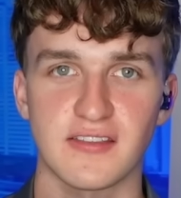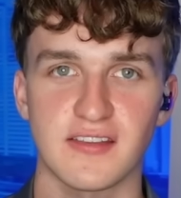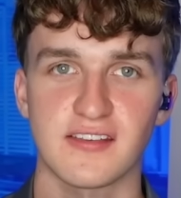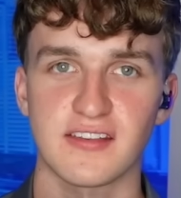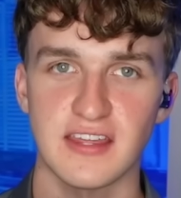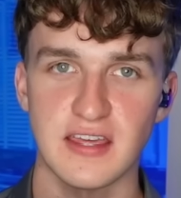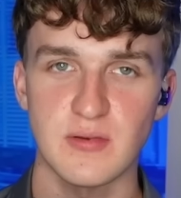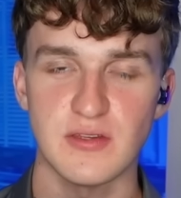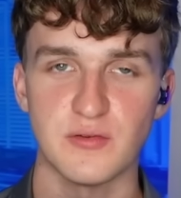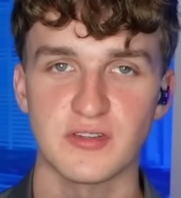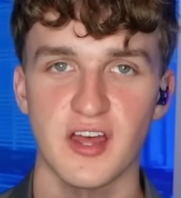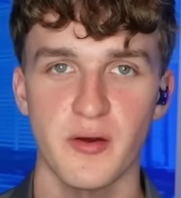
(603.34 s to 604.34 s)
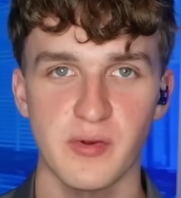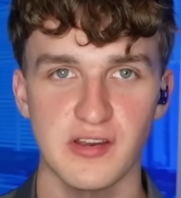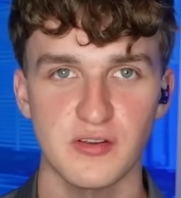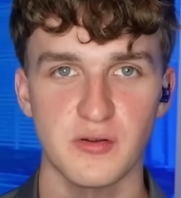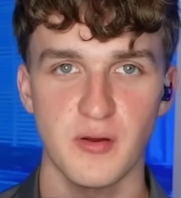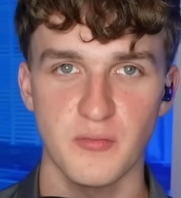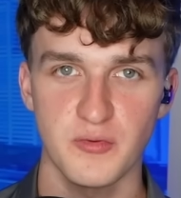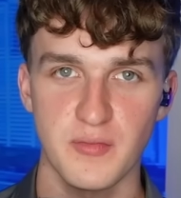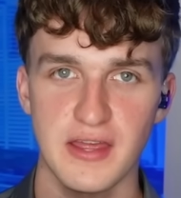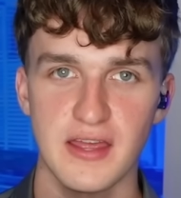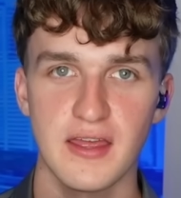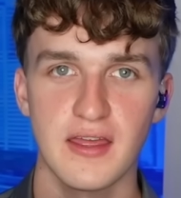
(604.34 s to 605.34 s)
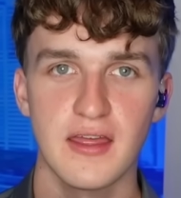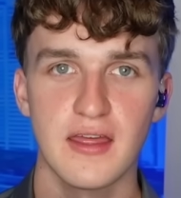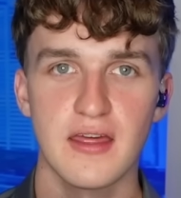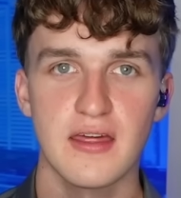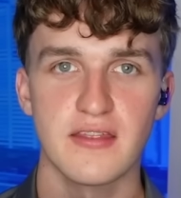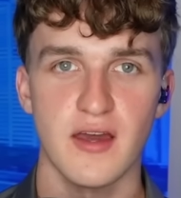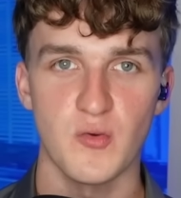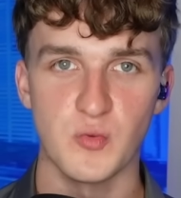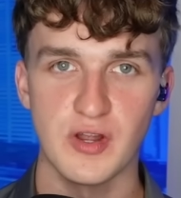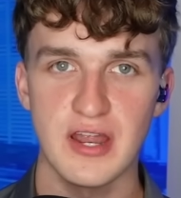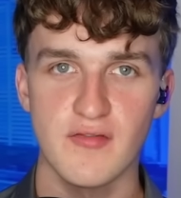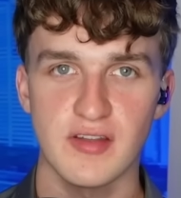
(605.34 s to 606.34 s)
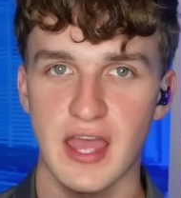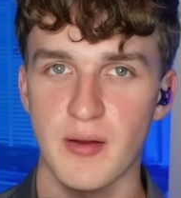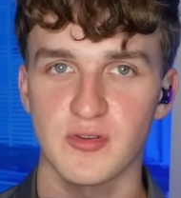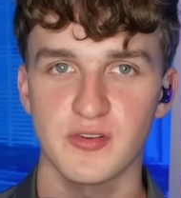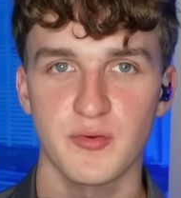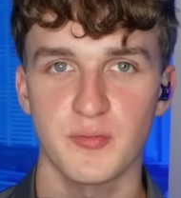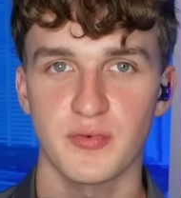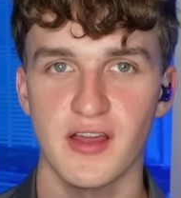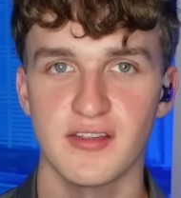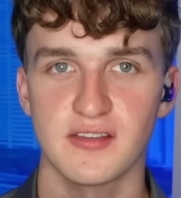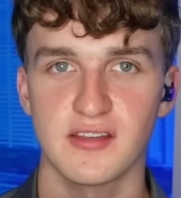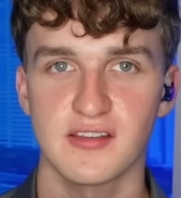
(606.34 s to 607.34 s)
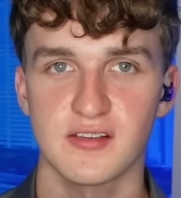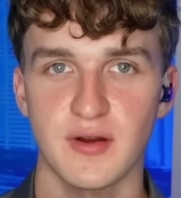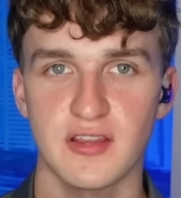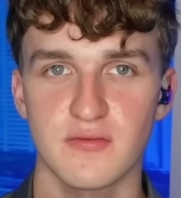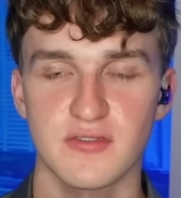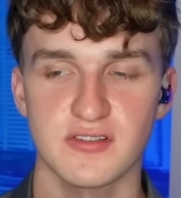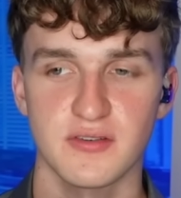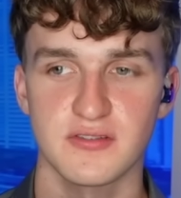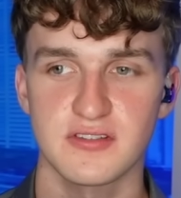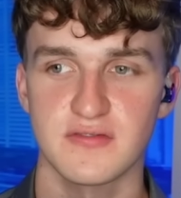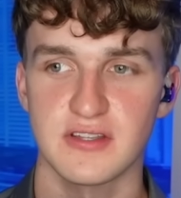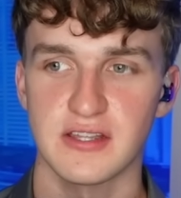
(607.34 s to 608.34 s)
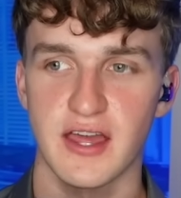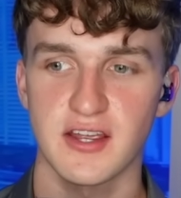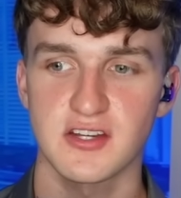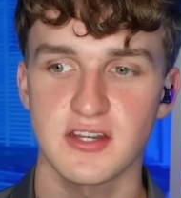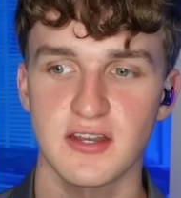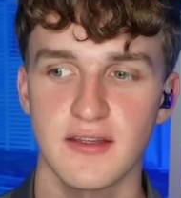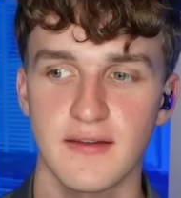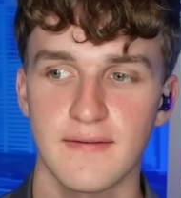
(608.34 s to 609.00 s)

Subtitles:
the scheme he was helping to implement, that would have kept someone president despite the results of the election,